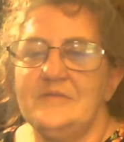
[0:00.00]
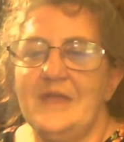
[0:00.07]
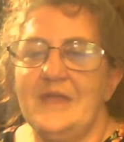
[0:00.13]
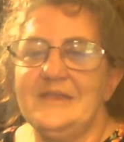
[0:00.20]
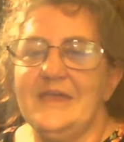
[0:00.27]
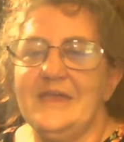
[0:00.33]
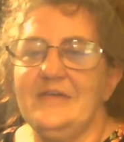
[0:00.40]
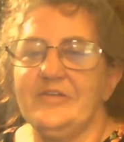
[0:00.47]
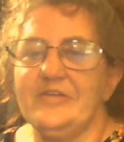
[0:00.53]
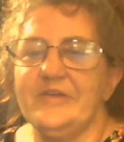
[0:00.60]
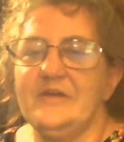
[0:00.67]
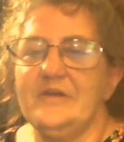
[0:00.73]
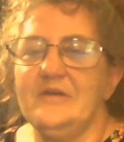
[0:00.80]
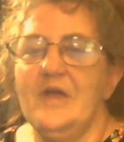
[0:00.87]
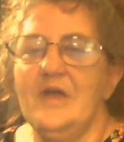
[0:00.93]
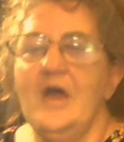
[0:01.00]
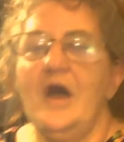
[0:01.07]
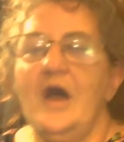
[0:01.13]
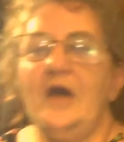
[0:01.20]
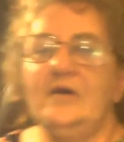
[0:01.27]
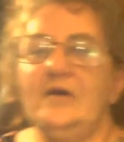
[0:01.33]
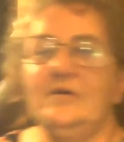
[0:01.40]
Nightingale's here.
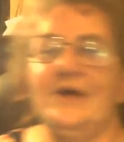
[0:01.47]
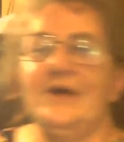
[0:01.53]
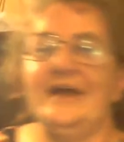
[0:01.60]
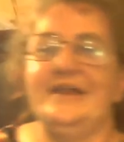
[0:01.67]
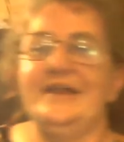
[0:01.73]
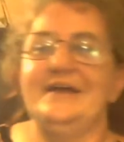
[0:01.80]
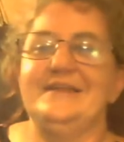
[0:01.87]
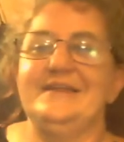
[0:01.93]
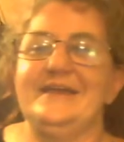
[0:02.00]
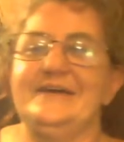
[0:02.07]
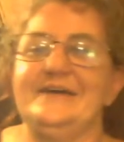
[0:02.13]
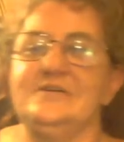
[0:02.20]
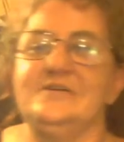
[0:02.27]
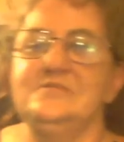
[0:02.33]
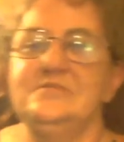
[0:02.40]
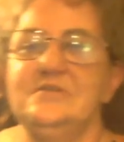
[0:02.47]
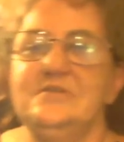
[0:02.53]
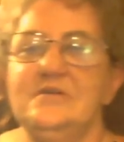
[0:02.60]
Oh, hi, Nightingale.